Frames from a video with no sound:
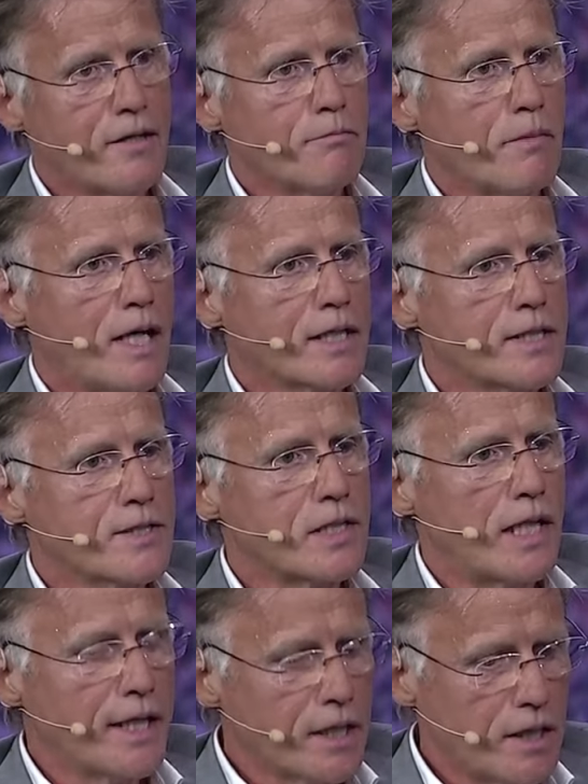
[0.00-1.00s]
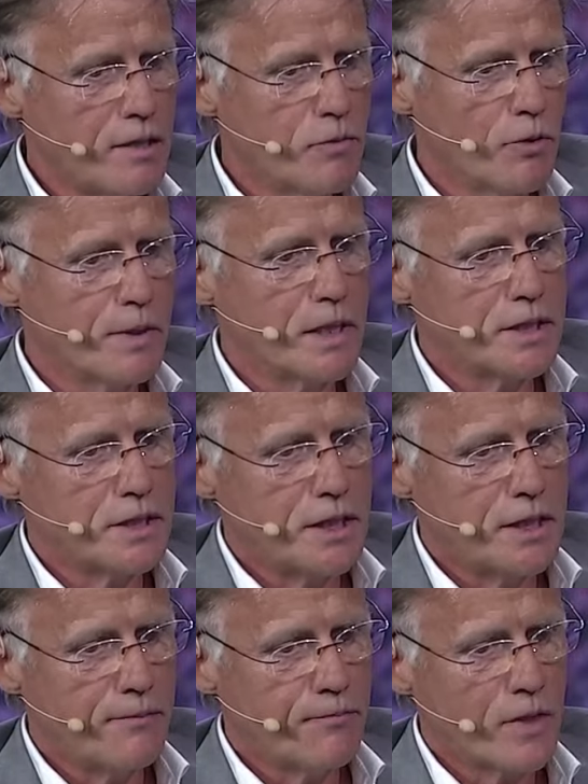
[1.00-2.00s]
end markets like
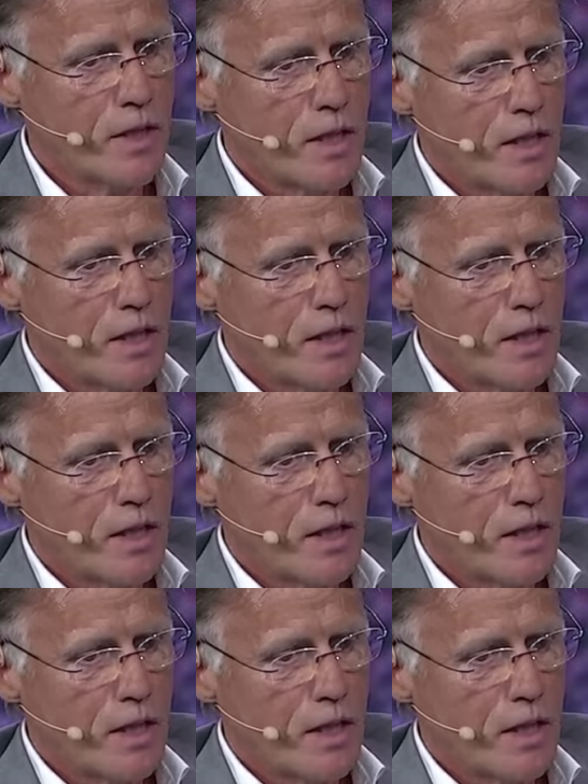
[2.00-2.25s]
e-mobility,